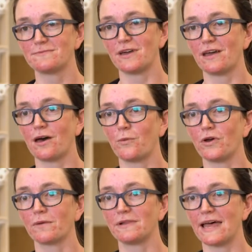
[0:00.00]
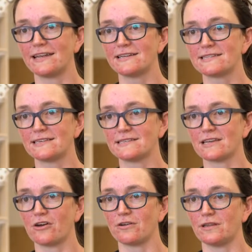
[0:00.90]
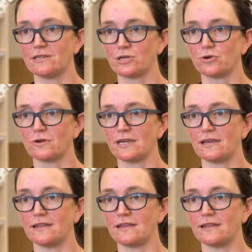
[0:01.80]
My artwork Planet is currently touring